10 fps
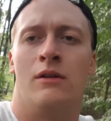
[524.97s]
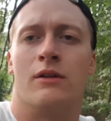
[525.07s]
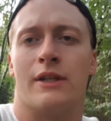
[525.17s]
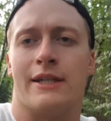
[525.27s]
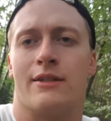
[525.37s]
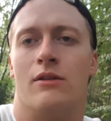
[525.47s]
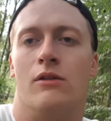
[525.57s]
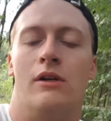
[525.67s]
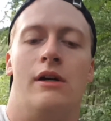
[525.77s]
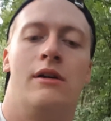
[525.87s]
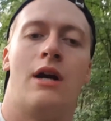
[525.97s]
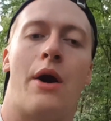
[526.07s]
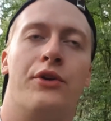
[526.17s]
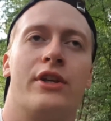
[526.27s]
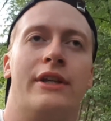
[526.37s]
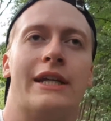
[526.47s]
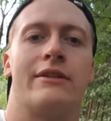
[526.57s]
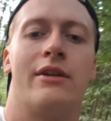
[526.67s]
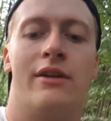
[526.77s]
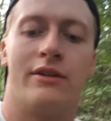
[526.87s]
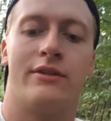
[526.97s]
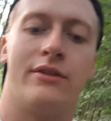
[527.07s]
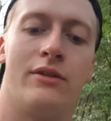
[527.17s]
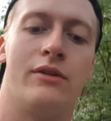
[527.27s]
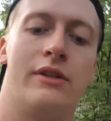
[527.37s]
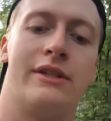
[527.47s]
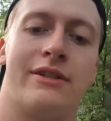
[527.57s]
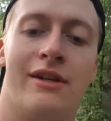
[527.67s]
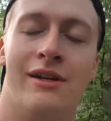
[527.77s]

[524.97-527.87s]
Okay, so how you can get to this